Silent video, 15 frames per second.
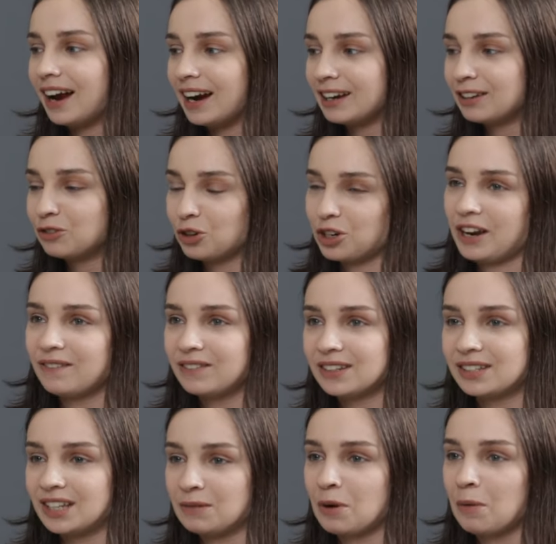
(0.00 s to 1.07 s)
I don't have
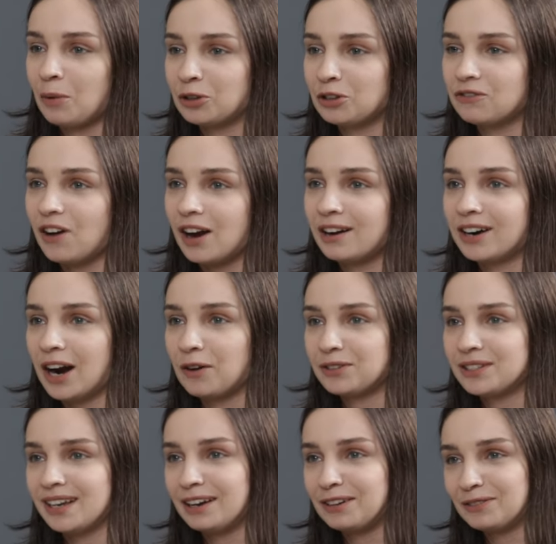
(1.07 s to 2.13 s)
the same amount of fire
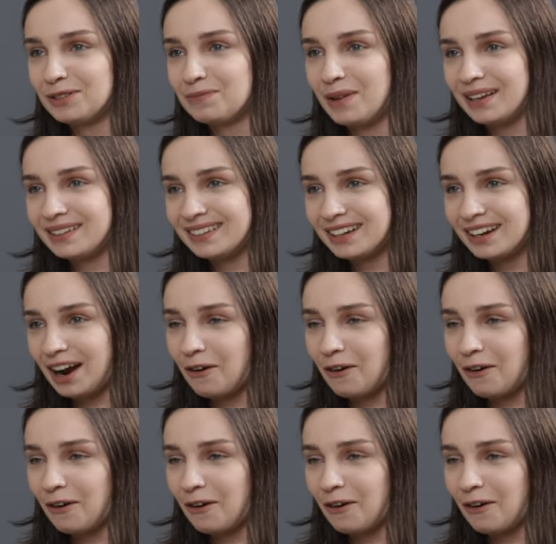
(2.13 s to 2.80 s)
outside of debating.